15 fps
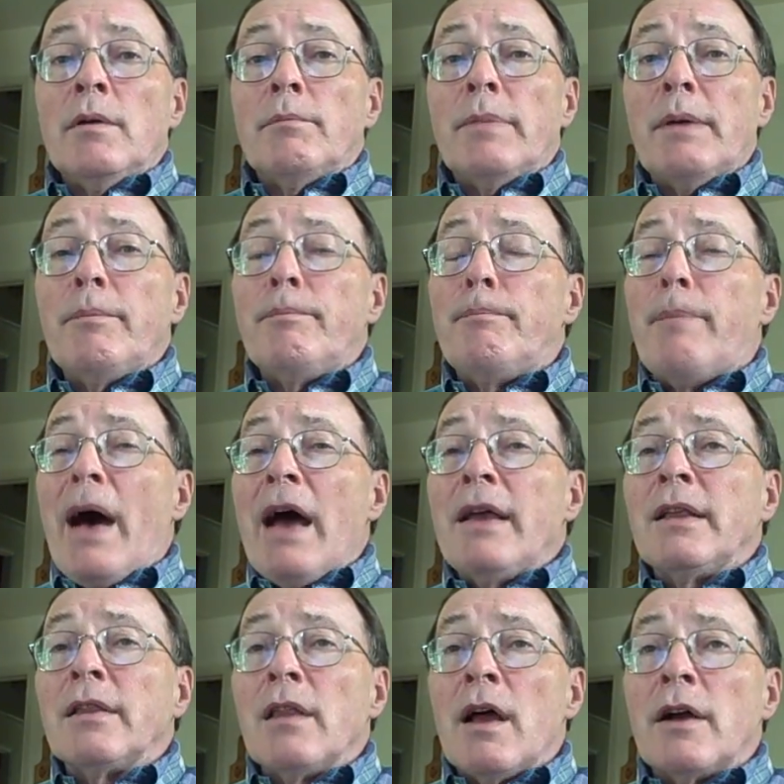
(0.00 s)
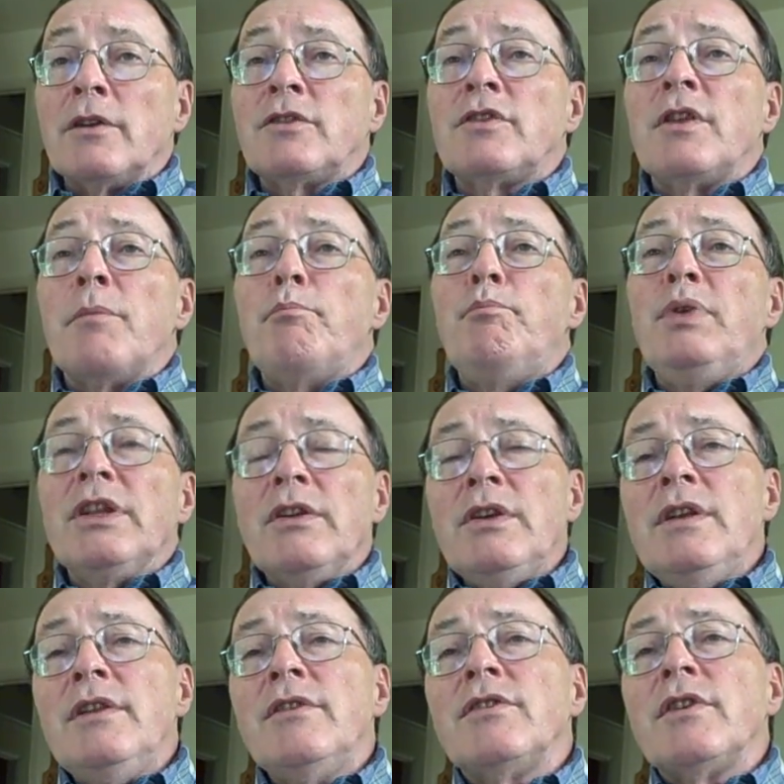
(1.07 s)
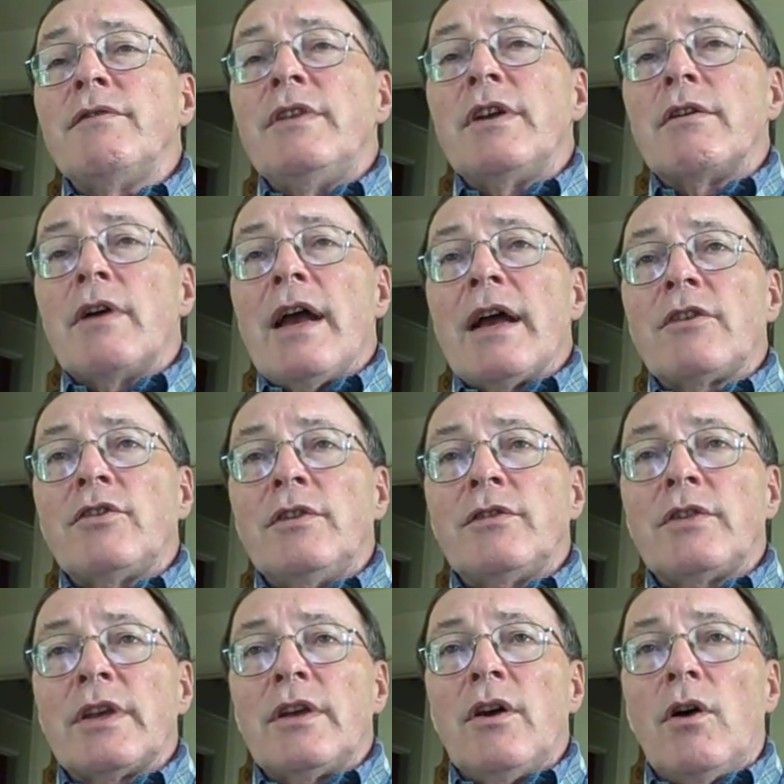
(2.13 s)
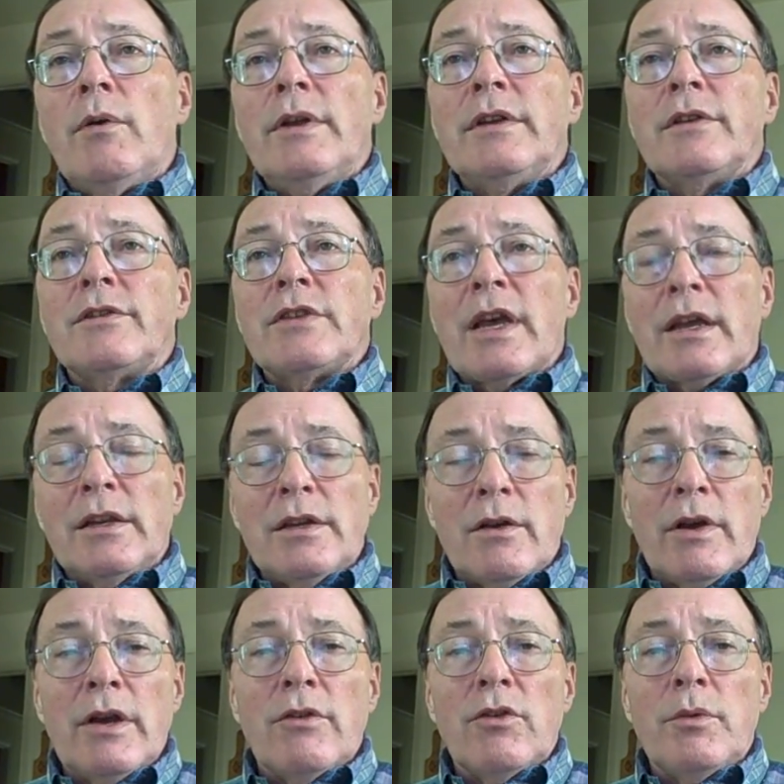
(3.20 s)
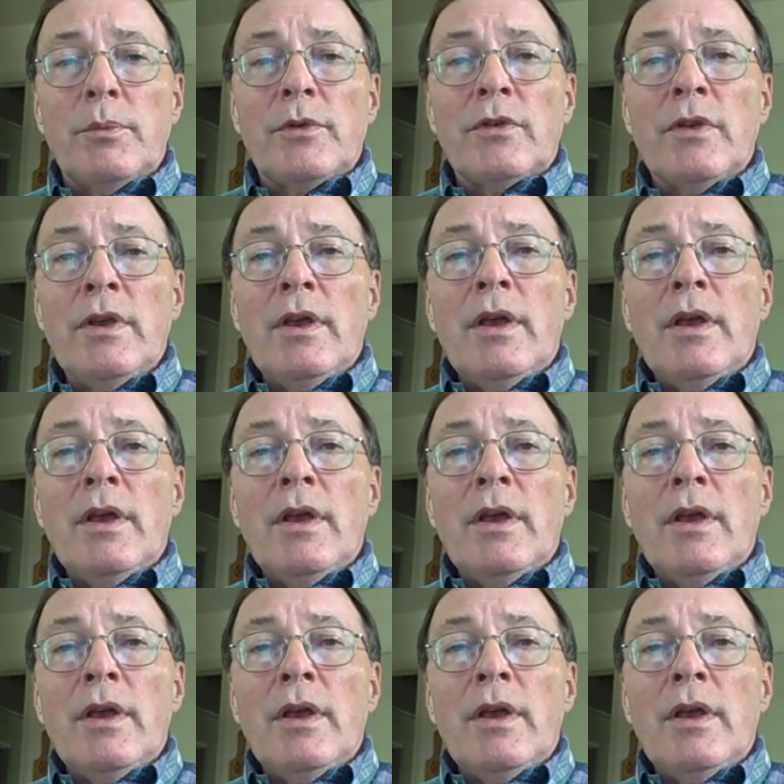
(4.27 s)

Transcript: But by and large, the billions of interactions that go into secondary groups